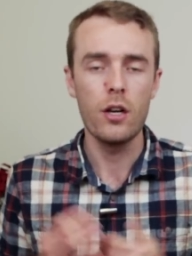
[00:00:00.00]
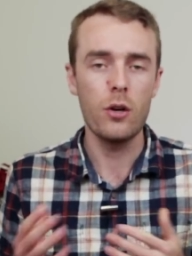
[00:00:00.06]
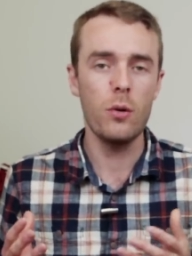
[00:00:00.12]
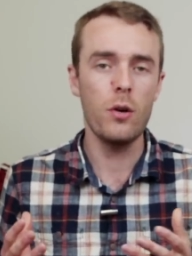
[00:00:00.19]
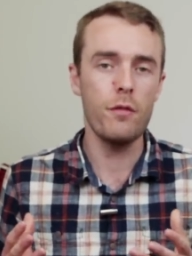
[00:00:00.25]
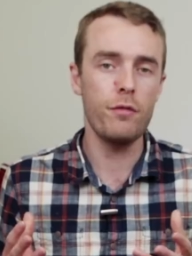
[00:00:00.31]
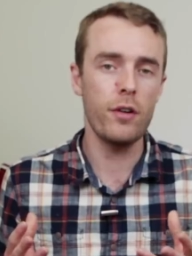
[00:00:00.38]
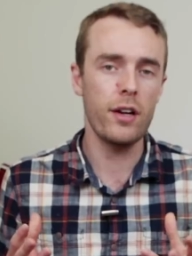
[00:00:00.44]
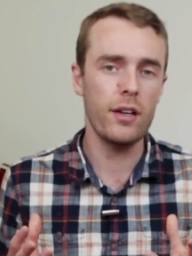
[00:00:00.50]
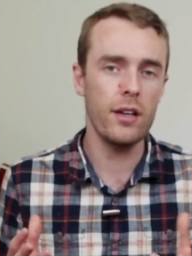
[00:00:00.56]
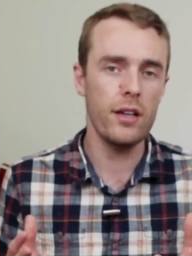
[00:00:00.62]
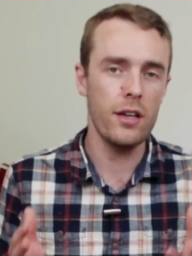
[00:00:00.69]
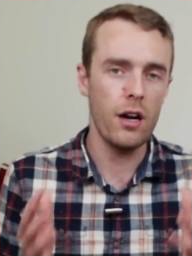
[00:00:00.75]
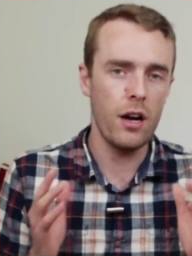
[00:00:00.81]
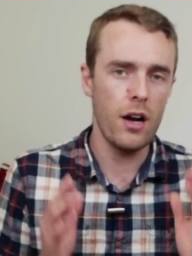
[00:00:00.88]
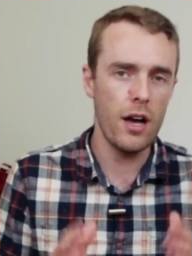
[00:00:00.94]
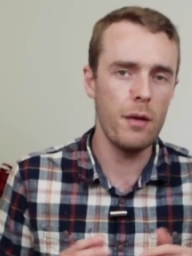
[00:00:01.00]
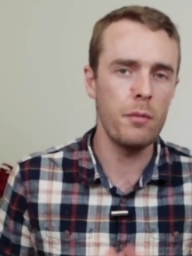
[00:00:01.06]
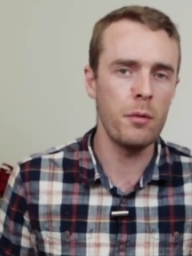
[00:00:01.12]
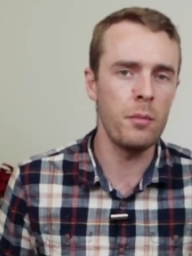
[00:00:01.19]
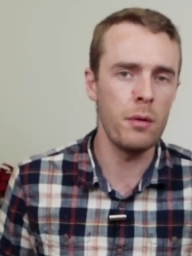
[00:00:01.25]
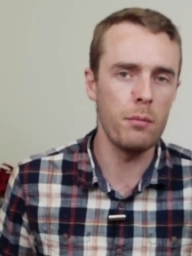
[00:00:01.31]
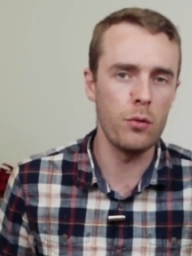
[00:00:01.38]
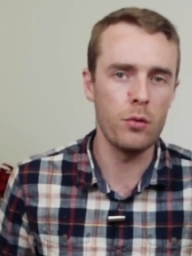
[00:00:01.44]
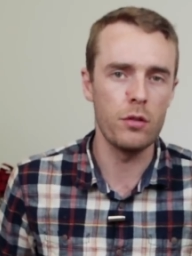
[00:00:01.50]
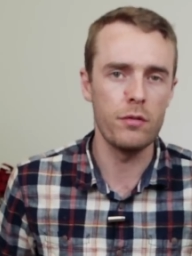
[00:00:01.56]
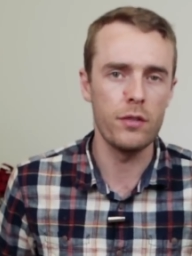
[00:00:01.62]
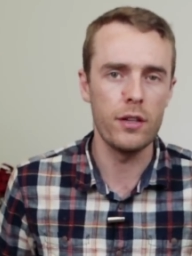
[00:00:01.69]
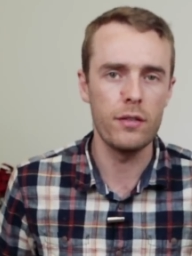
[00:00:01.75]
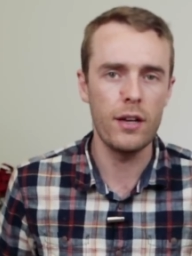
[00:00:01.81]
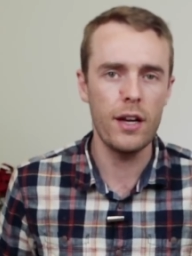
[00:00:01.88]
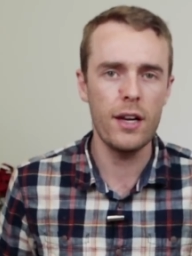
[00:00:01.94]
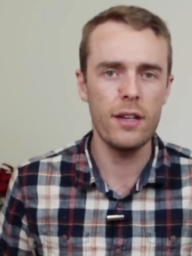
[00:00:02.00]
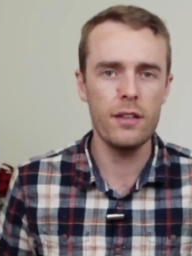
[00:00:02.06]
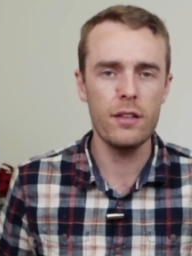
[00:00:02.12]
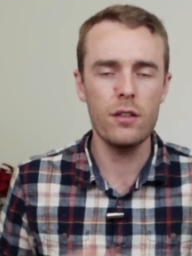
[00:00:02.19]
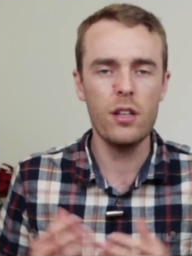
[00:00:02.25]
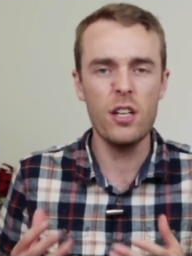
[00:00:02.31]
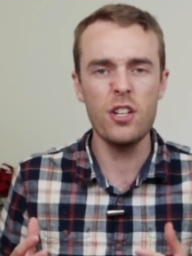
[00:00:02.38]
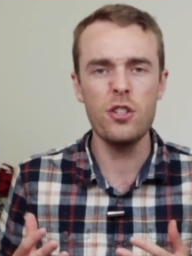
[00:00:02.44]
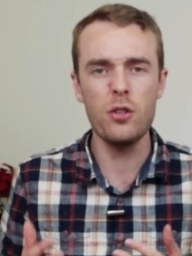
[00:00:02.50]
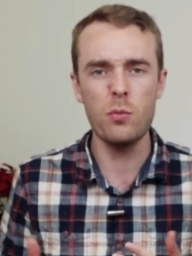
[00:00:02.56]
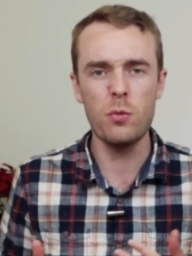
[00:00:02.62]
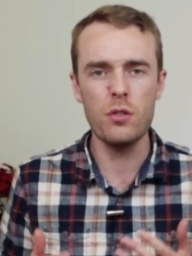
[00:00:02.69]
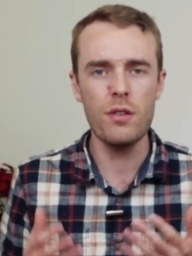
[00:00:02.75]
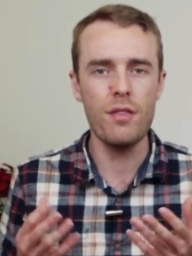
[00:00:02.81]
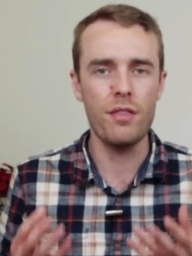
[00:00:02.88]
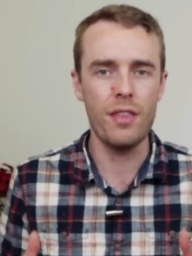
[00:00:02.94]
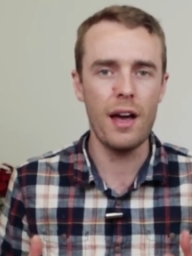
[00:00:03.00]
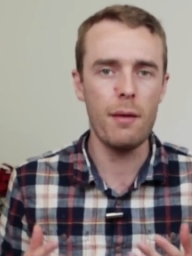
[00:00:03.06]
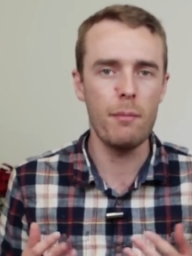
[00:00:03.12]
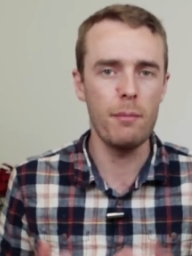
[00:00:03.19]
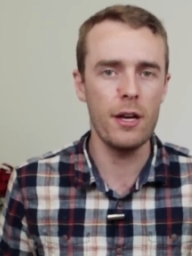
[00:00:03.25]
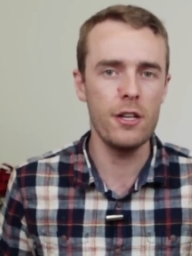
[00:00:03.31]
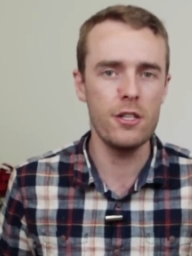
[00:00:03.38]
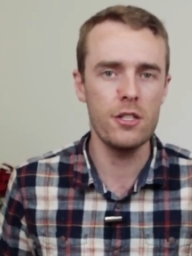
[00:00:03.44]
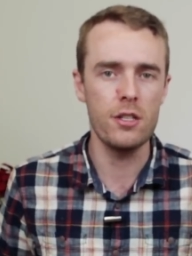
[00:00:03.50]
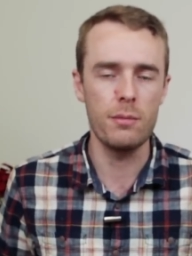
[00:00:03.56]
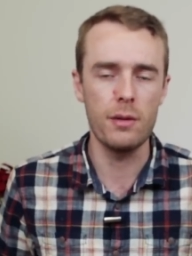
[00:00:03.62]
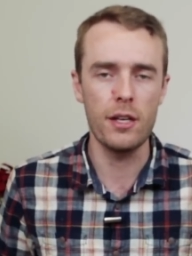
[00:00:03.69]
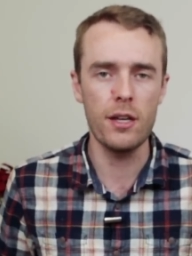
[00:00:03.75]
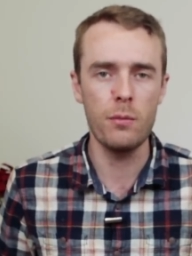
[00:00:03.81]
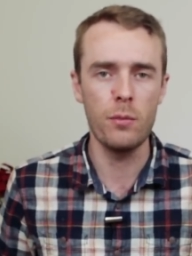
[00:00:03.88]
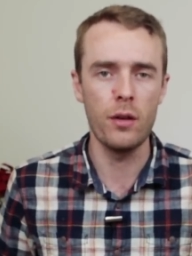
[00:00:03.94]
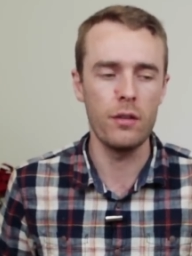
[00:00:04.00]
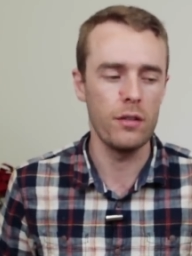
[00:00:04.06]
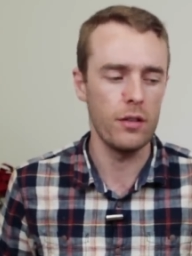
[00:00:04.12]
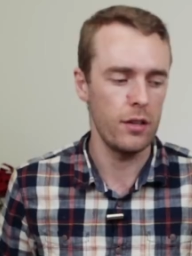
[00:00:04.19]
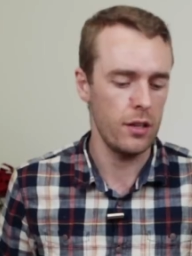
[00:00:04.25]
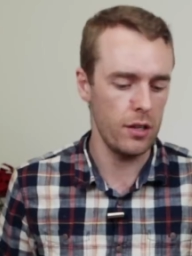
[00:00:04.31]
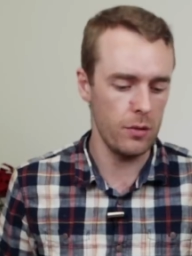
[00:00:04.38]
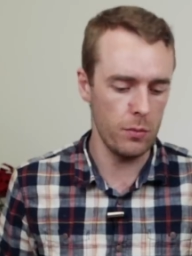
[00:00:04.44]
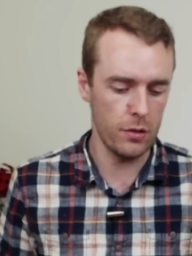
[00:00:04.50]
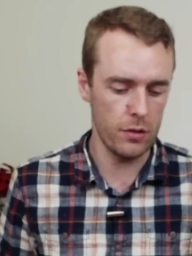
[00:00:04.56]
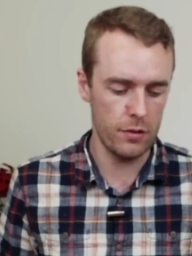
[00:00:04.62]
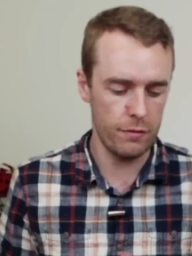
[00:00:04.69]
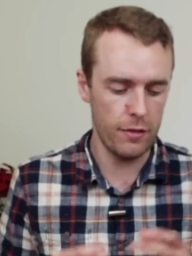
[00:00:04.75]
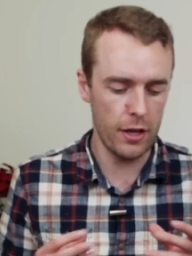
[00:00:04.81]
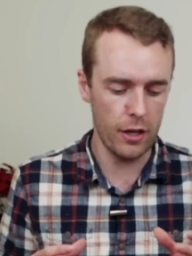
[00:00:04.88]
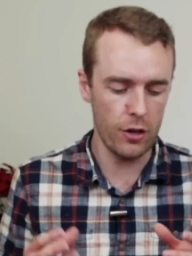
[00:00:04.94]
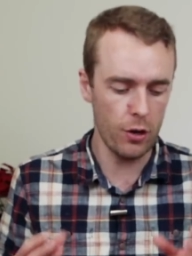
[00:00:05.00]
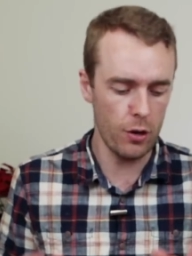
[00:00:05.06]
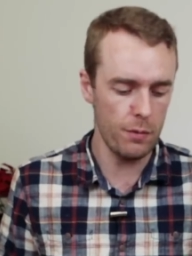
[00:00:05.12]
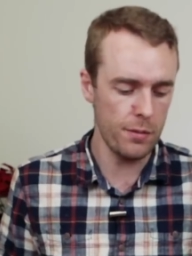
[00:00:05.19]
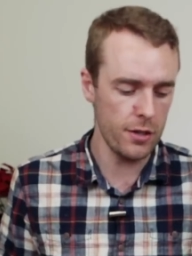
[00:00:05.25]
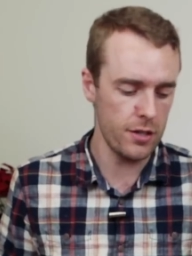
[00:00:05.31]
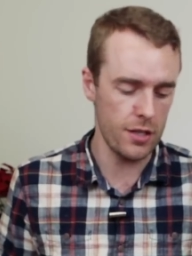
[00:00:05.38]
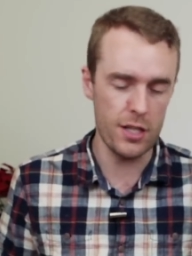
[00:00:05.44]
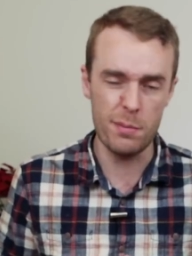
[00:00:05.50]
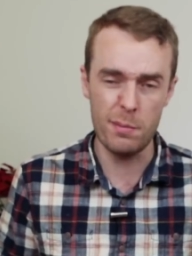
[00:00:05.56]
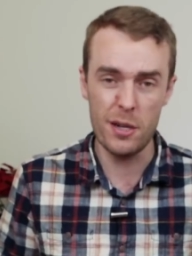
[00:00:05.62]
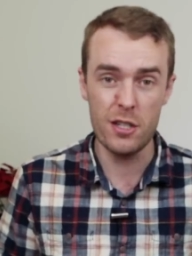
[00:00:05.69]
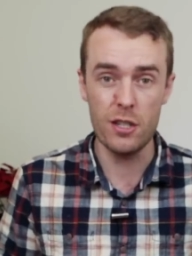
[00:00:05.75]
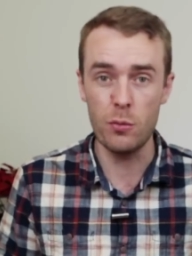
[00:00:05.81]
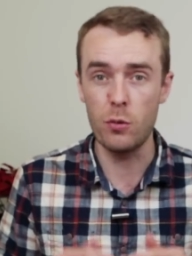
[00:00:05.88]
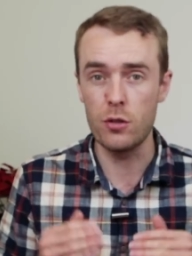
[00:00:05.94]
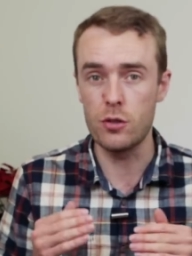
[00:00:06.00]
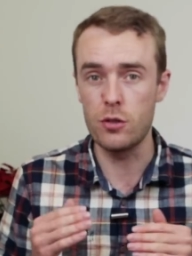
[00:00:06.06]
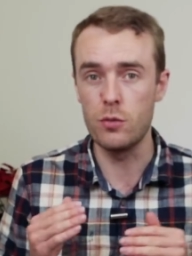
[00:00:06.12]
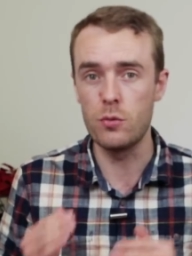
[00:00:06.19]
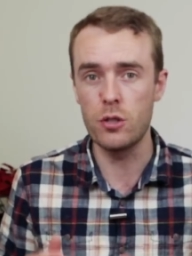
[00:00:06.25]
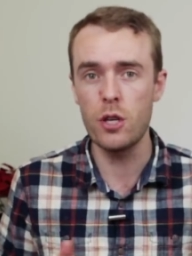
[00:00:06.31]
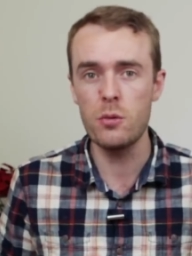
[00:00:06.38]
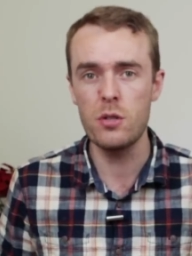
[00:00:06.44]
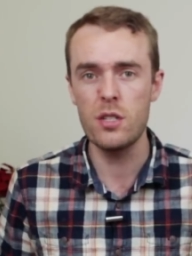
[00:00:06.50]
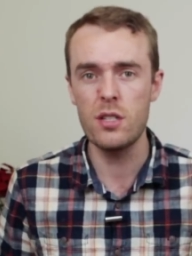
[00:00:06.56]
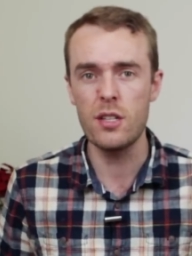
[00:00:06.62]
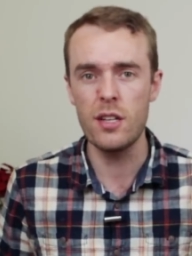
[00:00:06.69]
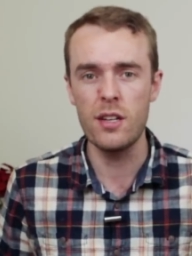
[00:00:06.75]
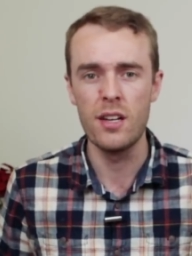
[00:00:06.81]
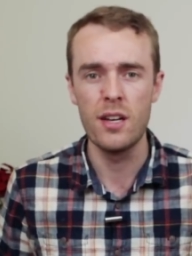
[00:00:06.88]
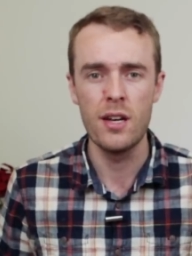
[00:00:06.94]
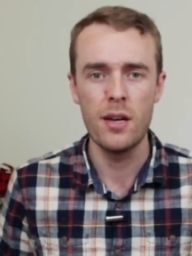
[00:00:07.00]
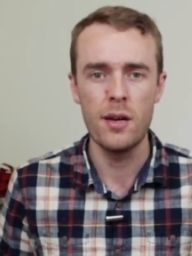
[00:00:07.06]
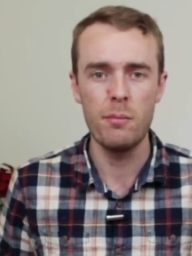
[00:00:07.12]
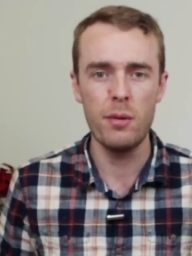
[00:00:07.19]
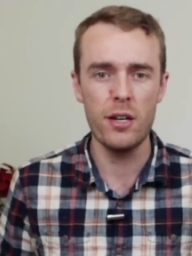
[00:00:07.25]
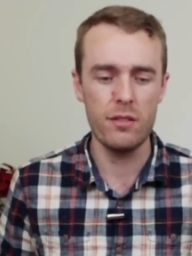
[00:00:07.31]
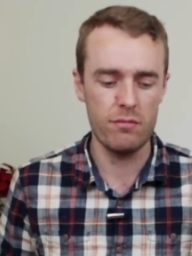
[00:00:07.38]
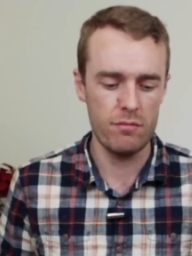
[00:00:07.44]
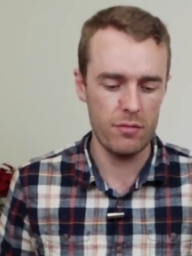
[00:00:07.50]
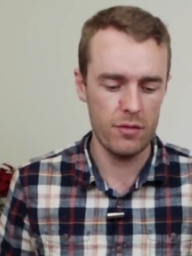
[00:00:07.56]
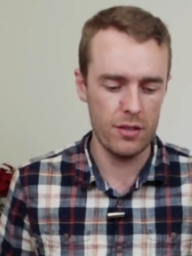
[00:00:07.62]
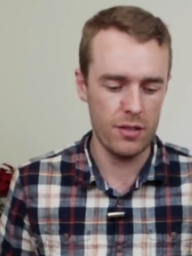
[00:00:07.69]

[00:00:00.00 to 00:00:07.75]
Quite frankly, I am a bit bored of it, and the issue wasn't that major to begin with. It was fairly obvious, especially once you've noticed it, but